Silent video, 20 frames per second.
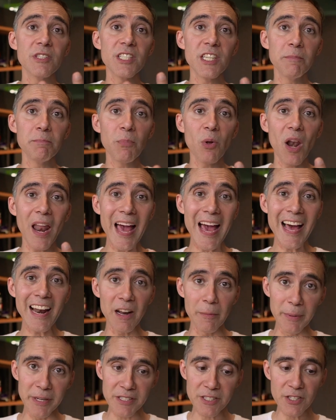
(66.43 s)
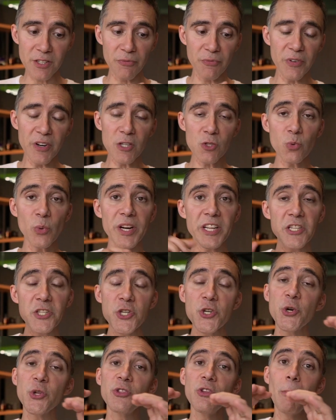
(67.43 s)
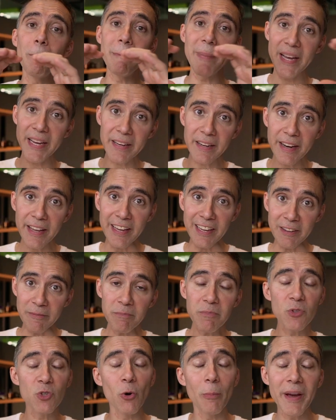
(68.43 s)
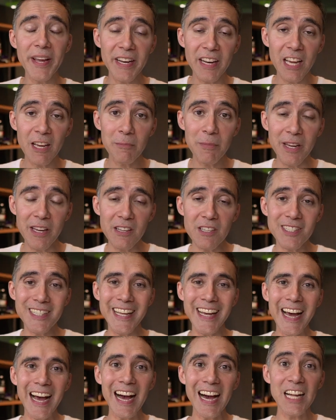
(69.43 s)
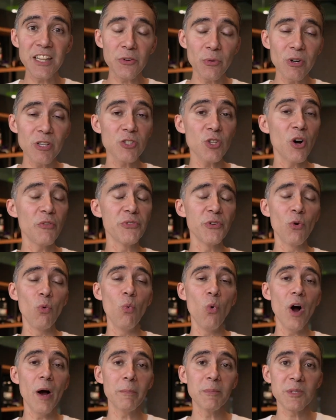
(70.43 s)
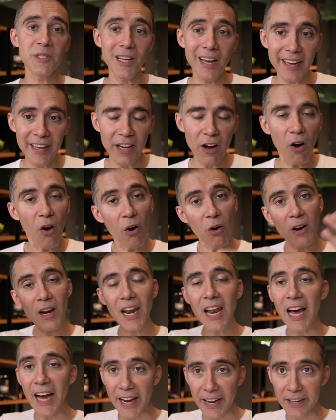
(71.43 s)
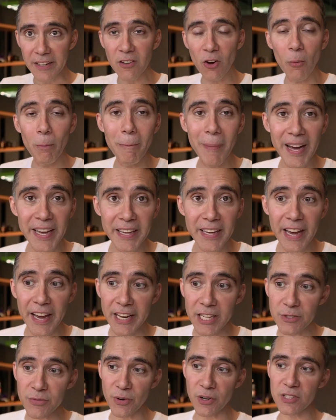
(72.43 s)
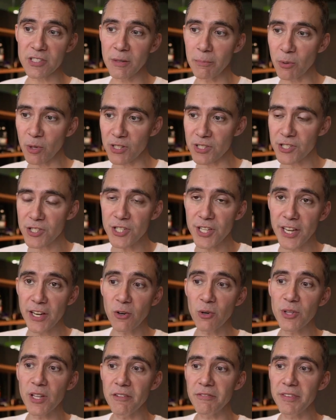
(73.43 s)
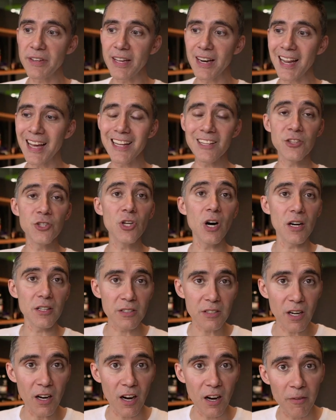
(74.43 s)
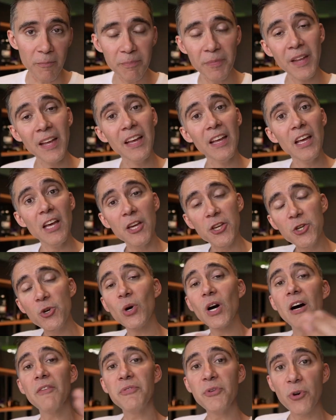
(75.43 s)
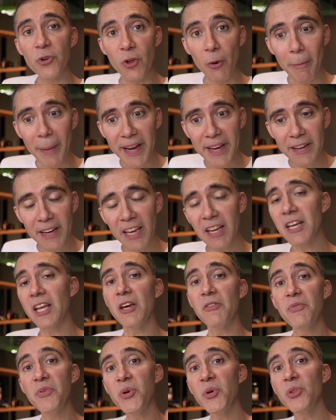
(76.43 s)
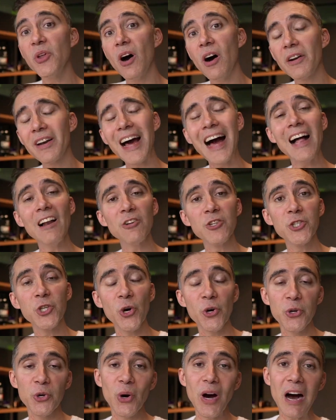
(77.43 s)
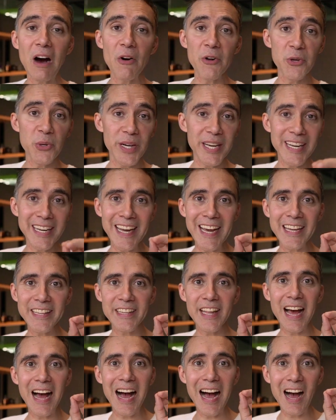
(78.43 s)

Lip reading: simple elements. The first one is your domain name. Domain name is the address of your website online. On my case, for example, is diegodavila.com. You have your domain name. If you don't, I'll show you how you can get